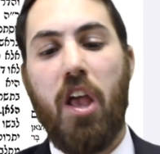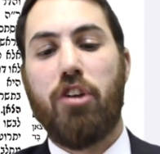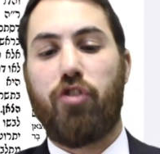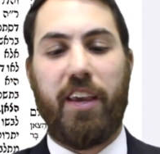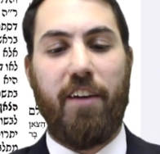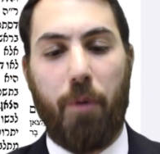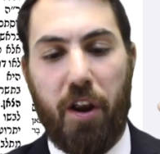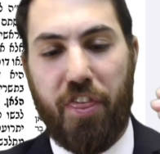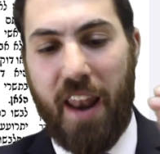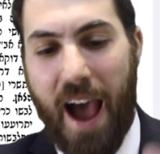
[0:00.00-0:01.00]
So they give
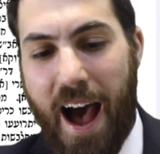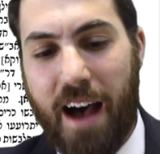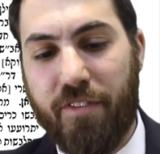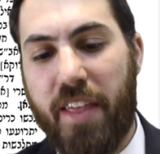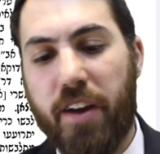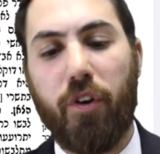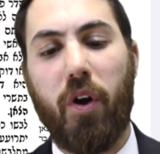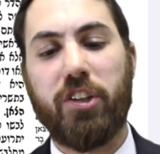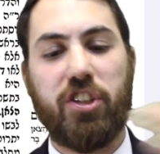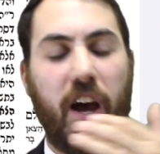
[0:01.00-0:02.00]
birth in Av, and therefore
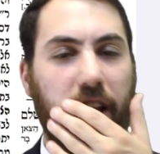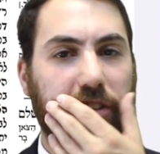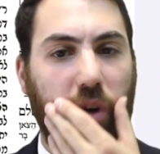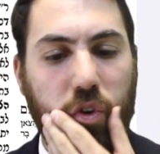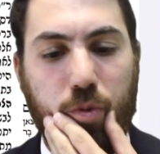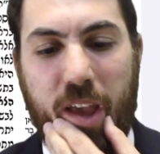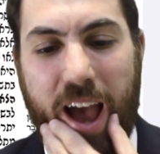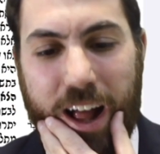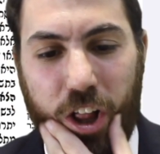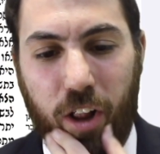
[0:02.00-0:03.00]
Rosh Hashanah is going to be
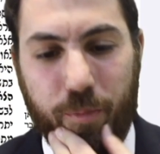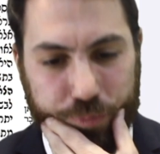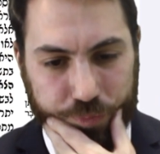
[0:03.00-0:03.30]
Elul